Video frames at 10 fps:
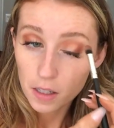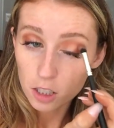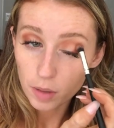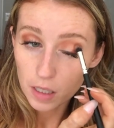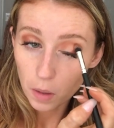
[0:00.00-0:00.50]

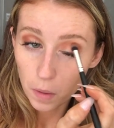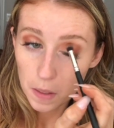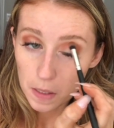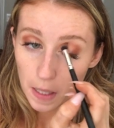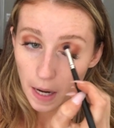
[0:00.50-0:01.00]
just because I want to
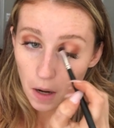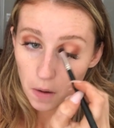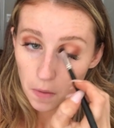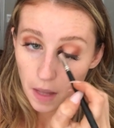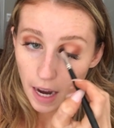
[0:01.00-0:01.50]
see
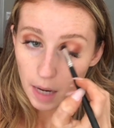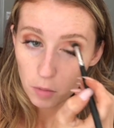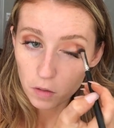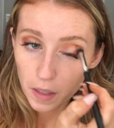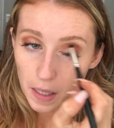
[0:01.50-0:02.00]
how the
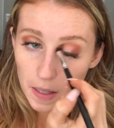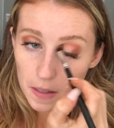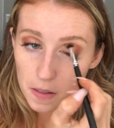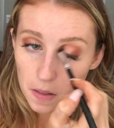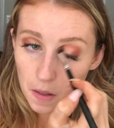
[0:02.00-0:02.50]
iMovie
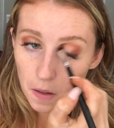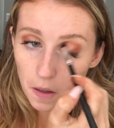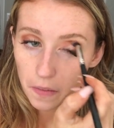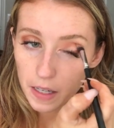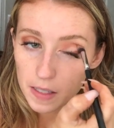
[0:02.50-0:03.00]
is
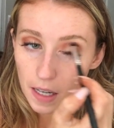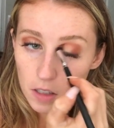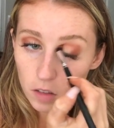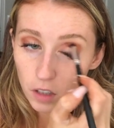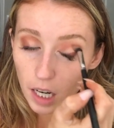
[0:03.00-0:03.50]
on this.
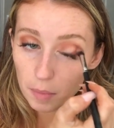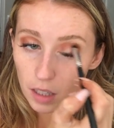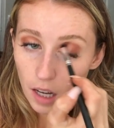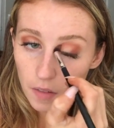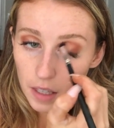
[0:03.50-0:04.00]
And so far, I'm
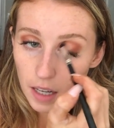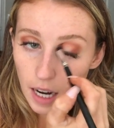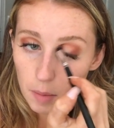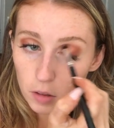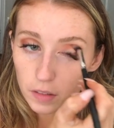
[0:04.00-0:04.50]
loving the
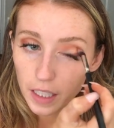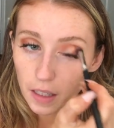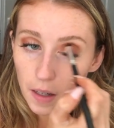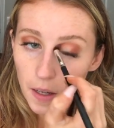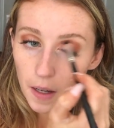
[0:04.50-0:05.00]

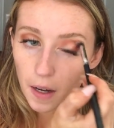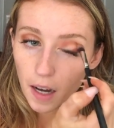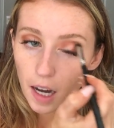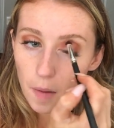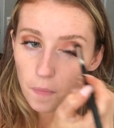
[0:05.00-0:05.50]
iMovie.
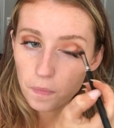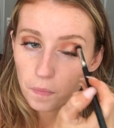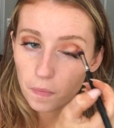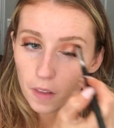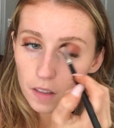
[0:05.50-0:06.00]
Um,
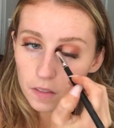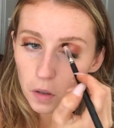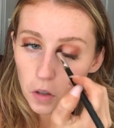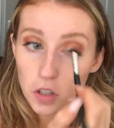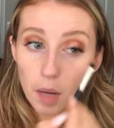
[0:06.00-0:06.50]

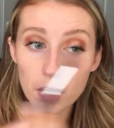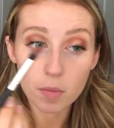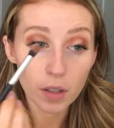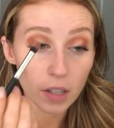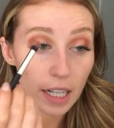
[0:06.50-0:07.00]
Photoshop has
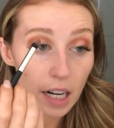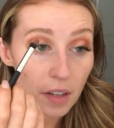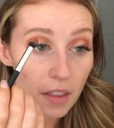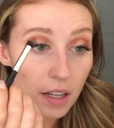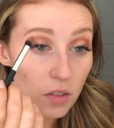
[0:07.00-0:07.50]
been great.
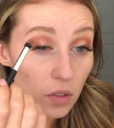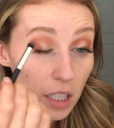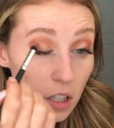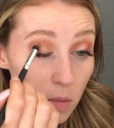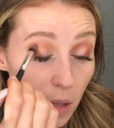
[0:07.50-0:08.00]
Everything's
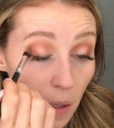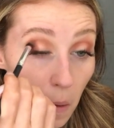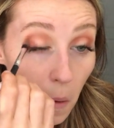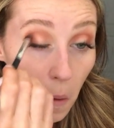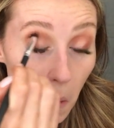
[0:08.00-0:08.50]
really just been